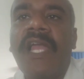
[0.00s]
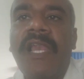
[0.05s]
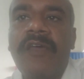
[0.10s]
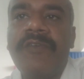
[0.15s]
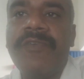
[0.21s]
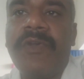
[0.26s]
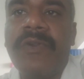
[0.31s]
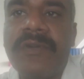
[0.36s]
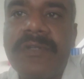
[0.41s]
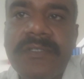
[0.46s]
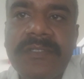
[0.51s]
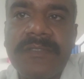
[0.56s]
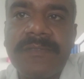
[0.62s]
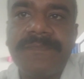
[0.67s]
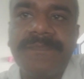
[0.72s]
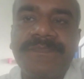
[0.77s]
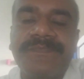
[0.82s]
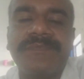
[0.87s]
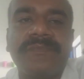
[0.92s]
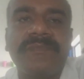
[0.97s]
hello viewers
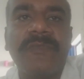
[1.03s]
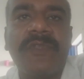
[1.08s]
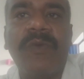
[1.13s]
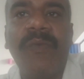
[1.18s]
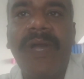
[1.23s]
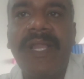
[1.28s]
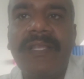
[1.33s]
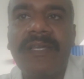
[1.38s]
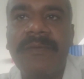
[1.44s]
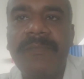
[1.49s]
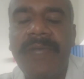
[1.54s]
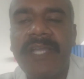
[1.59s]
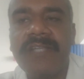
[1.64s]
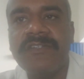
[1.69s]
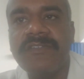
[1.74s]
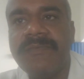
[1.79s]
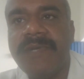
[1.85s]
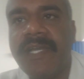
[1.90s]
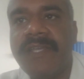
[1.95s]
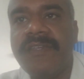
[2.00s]
welcome back
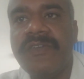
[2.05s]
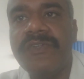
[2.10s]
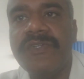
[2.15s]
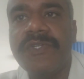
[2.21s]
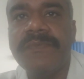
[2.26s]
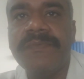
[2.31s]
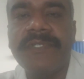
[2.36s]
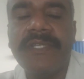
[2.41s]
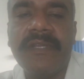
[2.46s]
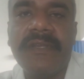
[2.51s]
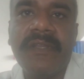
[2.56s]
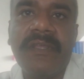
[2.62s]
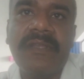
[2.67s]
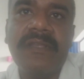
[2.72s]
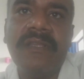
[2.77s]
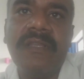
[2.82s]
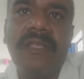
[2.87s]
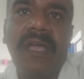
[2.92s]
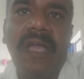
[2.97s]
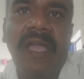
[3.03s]
to my youtube
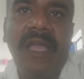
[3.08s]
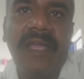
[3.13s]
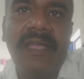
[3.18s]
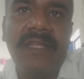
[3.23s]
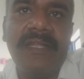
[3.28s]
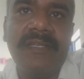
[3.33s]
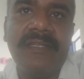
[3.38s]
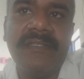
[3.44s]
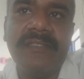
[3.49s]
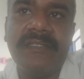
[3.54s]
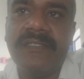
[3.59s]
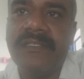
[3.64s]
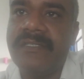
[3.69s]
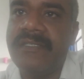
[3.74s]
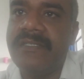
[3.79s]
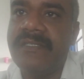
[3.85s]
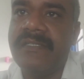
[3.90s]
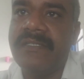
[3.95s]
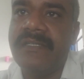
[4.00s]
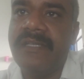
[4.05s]
channel and
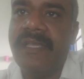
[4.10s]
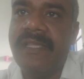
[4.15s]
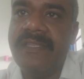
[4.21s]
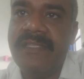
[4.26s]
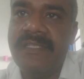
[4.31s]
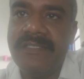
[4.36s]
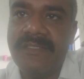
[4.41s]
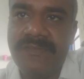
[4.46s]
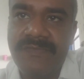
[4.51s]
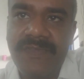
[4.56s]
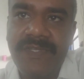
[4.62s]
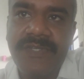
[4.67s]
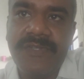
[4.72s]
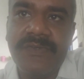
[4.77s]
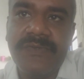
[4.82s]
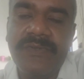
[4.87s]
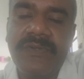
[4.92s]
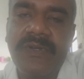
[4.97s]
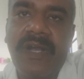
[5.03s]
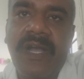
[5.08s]
uh, in this
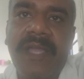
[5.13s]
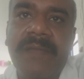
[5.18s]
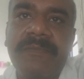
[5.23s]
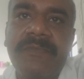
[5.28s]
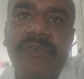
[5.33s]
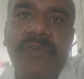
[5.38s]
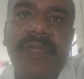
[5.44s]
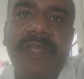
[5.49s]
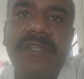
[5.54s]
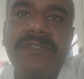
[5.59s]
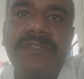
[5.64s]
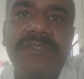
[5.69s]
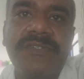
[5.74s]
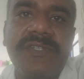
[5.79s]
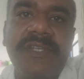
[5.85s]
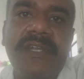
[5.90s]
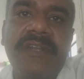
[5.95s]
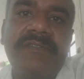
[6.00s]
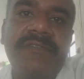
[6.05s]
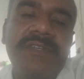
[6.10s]
video i'm going to
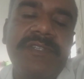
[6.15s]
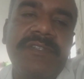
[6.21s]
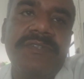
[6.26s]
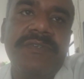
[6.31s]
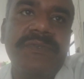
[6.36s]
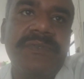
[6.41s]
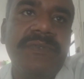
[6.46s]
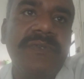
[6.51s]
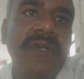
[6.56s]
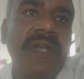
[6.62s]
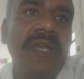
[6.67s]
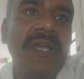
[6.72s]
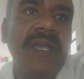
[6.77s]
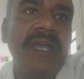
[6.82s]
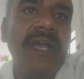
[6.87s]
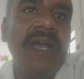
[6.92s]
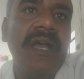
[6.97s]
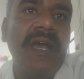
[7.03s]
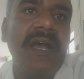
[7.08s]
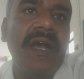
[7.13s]
share with you
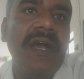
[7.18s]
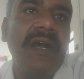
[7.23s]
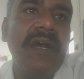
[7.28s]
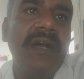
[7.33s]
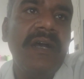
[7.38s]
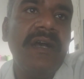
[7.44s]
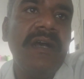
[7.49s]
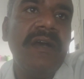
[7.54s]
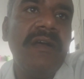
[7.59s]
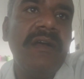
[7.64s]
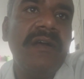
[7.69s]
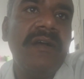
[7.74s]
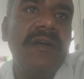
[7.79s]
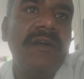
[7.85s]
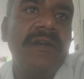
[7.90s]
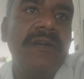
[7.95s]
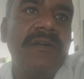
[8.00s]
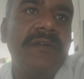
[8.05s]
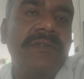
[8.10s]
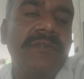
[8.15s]

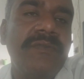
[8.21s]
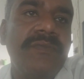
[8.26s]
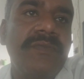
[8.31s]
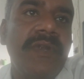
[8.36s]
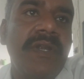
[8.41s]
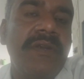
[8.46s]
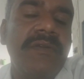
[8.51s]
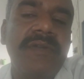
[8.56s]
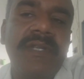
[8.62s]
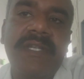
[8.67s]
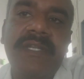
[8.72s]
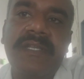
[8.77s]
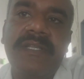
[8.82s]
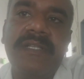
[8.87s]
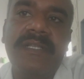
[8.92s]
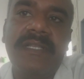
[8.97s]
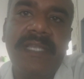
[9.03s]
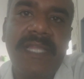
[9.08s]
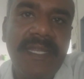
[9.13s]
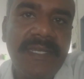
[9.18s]
uh, very
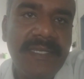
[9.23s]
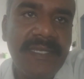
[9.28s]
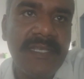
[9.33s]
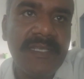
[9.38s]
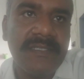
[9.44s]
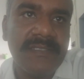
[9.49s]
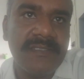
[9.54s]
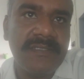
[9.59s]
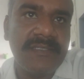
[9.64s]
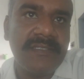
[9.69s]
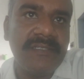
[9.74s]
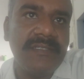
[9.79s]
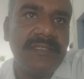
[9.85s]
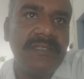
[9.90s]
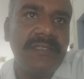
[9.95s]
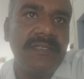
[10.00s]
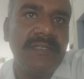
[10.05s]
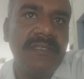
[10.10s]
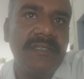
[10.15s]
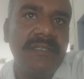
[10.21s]
latest
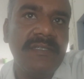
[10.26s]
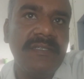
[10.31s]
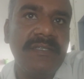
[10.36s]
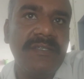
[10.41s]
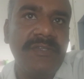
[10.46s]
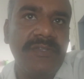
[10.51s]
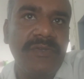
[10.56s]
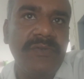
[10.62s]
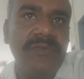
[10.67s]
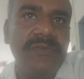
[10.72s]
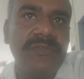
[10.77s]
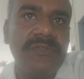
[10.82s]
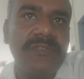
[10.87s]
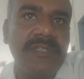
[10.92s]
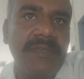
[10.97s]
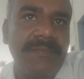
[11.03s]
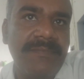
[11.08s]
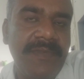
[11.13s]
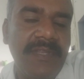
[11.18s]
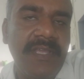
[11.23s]

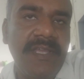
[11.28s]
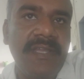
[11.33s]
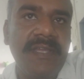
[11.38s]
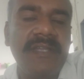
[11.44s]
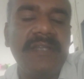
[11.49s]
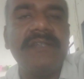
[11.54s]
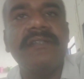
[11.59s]
news update